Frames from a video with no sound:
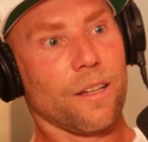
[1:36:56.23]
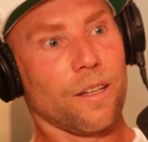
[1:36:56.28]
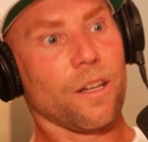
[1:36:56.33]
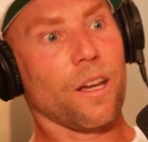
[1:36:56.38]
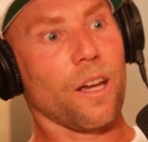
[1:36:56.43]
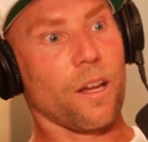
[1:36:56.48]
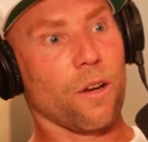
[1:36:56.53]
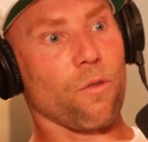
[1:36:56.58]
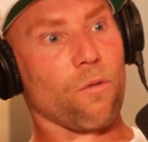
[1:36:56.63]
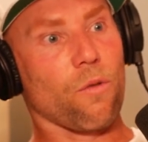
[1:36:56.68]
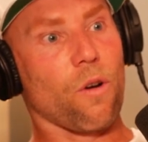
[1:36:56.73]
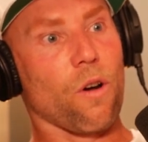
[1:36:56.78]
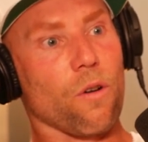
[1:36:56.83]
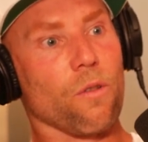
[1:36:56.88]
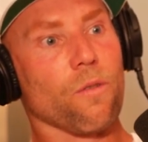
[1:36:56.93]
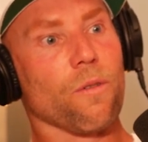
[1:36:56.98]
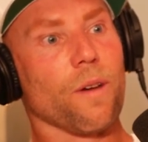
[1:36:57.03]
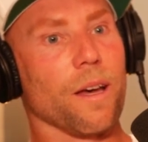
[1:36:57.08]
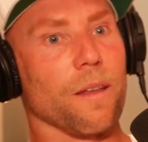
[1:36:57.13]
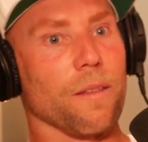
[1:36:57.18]
can
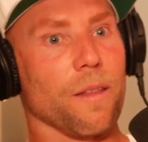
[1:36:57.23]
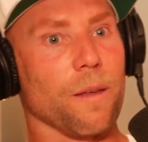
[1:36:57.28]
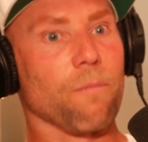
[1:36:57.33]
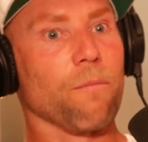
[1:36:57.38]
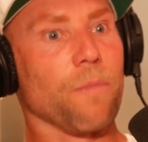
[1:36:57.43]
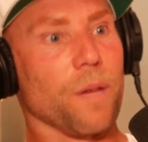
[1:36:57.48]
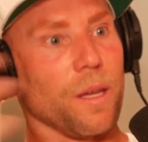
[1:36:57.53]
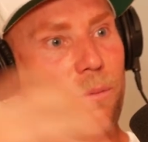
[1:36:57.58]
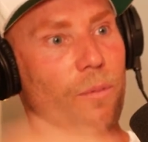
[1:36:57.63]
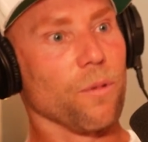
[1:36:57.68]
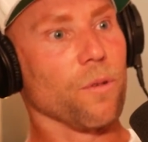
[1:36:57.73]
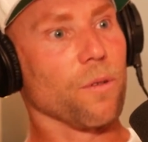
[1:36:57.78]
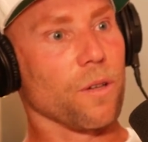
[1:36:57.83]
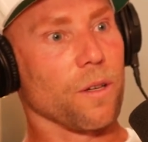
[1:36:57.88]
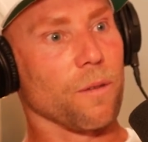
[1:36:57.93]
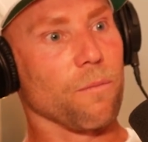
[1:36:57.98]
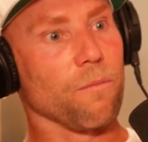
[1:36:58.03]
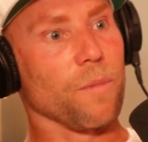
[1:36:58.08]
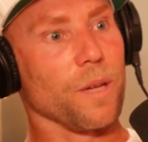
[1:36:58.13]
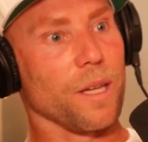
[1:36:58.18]
grow, and then people
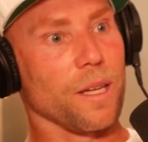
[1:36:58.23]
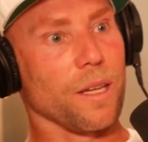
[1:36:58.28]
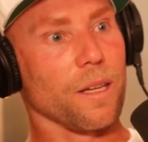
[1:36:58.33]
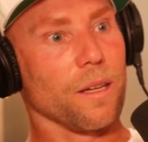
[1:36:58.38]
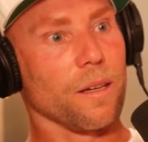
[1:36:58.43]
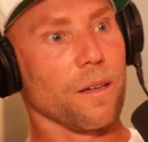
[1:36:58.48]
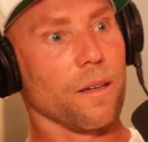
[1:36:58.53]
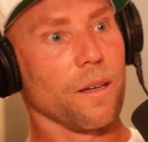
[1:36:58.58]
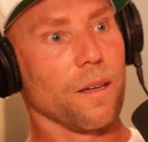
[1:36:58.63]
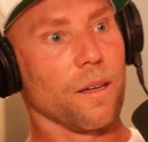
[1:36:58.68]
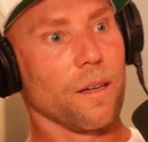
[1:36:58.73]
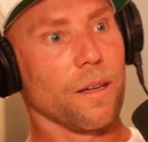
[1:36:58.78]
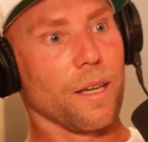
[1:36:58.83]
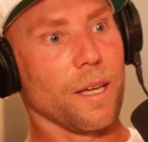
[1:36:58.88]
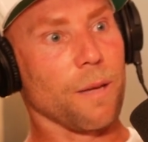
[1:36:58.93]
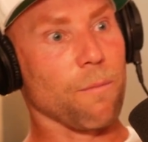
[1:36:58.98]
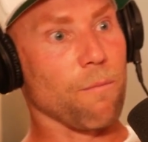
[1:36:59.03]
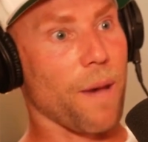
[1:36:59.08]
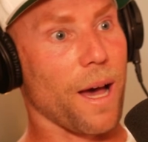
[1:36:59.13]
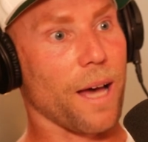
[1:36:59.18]
can be
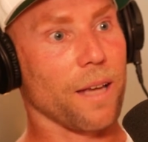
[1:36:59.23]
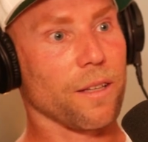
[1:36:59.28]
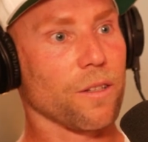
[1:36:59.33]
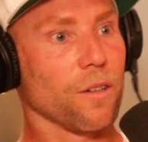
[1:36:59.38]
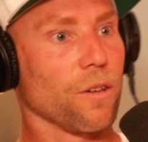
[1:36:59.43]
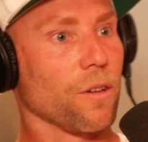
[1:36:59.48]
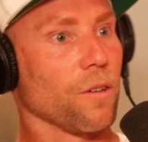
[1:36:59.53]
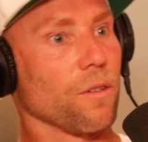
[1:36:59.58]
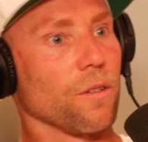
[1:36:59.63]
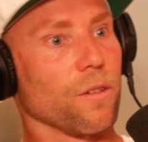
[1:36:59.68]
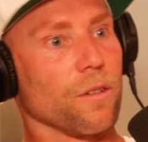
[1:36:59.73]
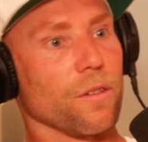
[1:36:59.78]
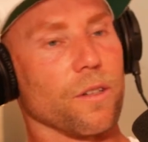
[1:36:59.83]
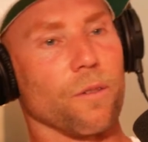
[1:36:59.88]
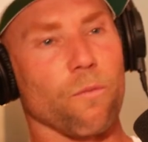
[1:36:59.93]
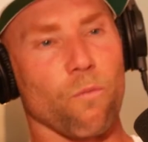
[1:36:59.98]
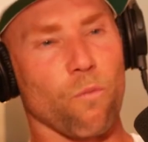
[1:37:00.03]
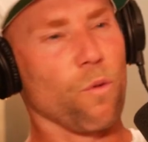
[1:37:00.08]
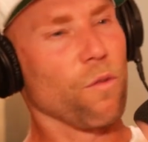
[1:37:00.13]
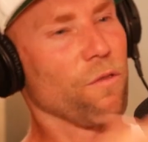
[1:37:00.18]
ambassadors,
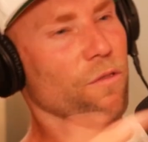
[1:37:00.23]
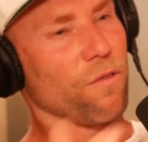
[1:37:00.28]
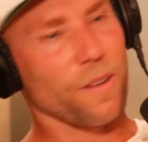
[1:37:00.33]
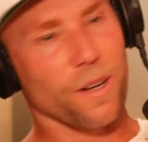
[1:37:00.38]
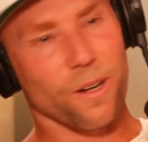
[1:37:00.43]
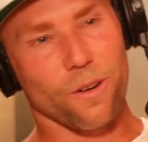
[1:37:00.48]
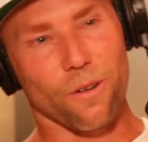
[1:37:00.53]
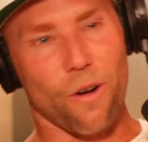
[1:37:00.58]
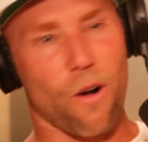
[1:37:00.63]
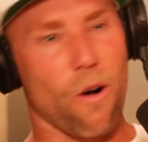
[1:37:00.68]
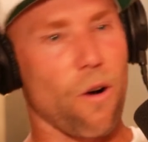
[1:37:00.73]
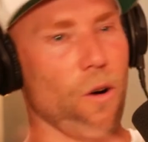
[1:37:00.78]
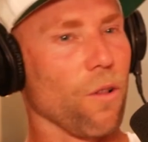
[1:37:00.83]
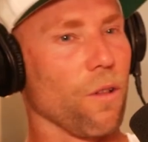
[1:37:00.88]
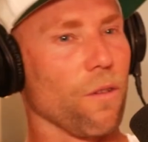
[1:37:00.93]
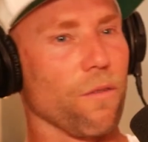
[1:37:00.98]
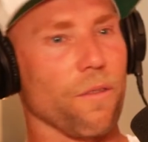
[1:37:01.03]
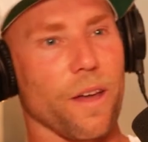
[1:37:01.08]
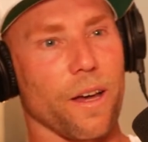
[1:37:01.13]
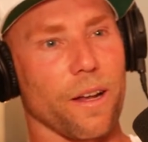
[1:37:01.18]
and we'll figure all
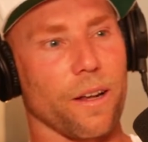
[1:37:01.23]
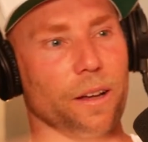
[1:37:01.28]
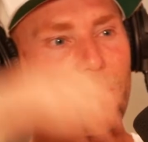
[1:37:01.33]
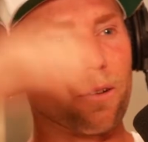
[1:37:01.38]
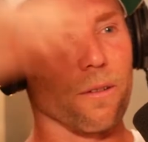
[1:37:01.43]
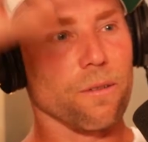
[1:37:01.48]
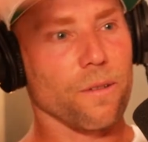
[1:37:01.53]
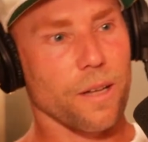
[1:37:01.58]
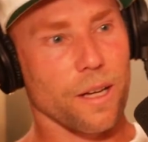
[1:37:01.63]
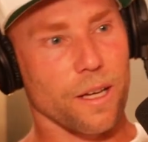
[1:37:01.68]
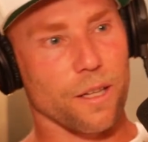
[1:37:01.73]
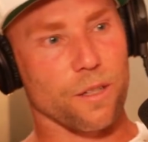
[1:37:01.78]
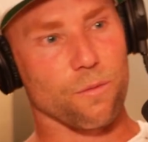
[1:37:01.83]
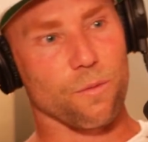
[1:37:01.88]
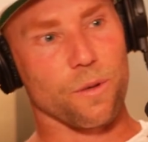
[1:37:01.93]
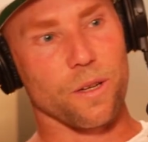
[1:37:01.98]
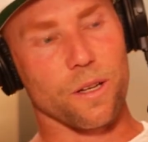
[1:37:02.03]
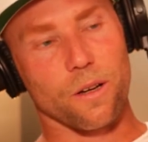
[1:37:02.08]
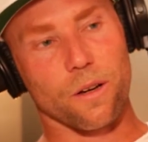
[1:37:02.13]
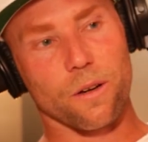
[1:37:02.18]
of that out as
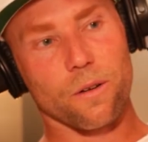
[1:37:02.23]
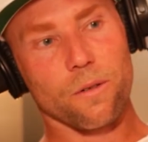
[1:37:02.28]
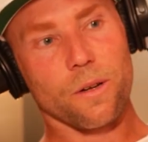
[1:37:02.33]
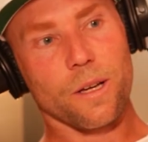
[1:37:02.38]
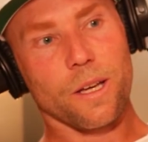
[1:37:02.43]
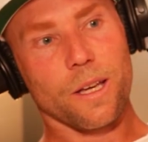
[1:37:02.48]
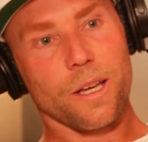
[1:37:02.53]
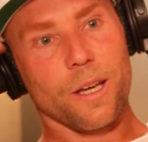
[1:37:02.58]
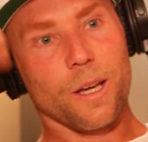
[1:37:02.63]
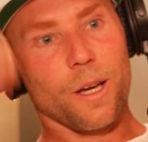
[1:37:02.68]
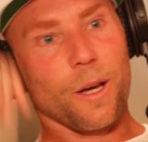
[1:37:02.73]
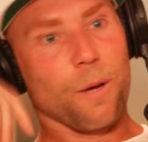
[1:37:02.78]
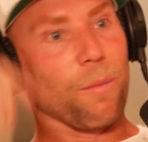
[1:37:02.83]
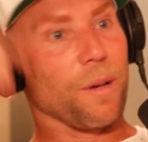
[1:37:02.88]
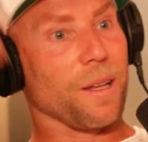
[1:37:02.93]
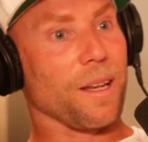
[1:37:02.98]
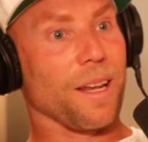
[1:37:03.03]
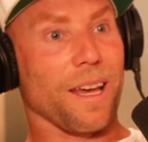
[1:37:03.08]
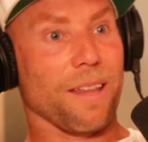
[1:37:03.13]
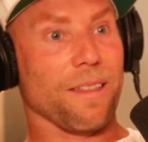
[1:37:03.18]
we go.
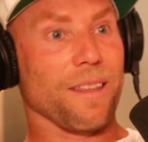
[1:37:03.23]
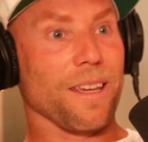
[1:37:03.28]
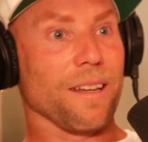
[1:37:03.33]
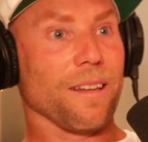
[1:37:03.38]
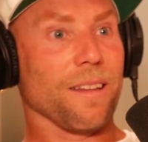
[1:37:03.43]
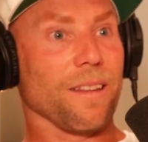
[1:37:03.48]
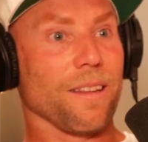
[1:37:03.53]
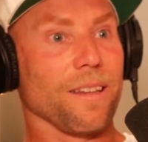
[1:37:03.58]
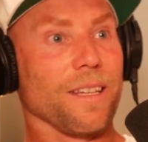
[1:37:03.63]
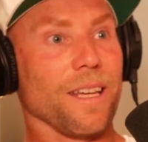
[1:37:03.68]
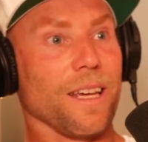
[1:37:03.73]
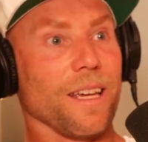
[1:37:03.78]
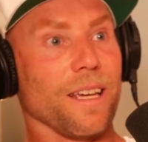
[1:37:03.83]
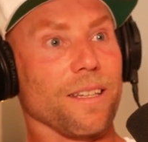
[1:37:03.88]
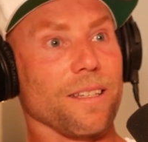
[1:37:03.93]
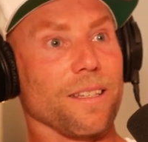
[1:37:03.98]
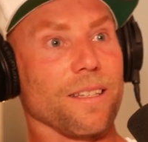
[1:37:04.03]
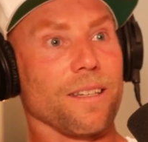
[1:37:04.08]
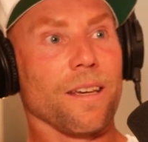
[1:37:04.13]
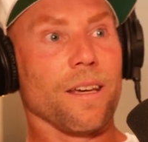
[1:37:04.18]
But at the end of the day,
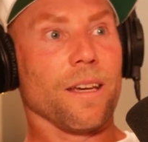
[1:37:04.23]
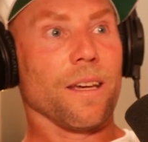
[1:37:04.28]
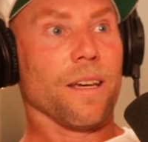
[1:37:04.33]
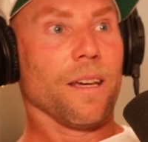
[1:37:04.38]
it's,